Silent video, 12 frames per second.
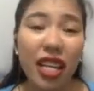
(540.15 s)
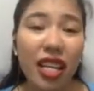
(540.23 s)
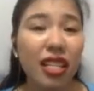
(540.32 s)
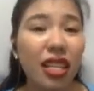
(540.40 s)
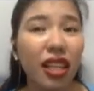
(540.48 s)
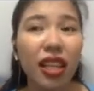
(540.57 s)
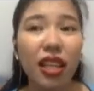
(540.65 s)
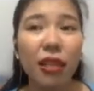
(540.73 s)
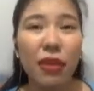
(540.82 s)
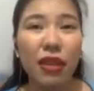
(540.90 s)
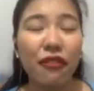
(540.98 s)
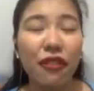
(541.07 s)
Is it gonna
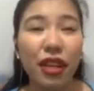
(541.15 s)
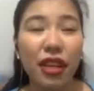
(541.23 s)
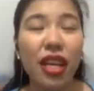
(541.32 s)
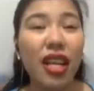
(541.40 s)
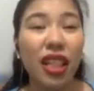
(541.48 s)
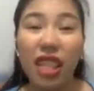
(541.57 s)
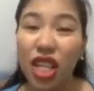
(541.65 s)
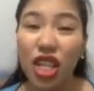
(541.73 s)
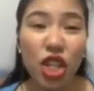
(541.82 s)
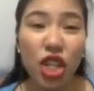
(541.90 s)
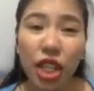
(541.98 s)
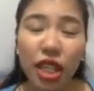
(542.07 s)
be for
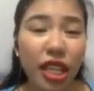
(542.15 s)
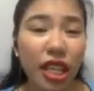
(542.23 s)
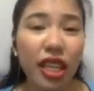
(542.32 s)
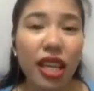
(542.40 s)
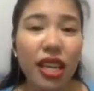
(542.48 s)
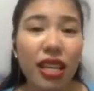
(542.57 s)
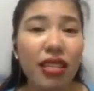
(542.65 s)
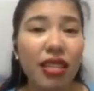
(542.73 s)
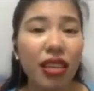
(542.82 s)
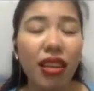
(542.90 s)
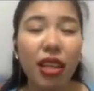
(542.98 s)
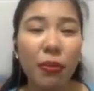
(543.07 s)
leisure reading? Is
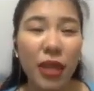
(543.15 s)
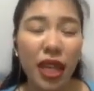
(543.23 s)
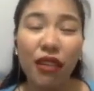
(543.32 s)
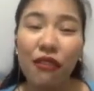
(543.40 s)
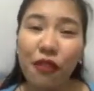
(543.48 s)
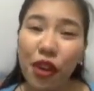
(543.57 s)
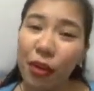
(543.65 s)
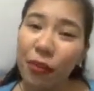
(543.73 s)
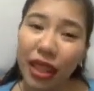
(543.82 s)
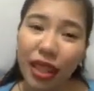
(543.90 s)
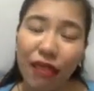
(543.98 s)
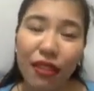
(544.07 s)
it gonna be
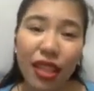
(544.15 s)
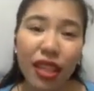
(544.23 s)
informative in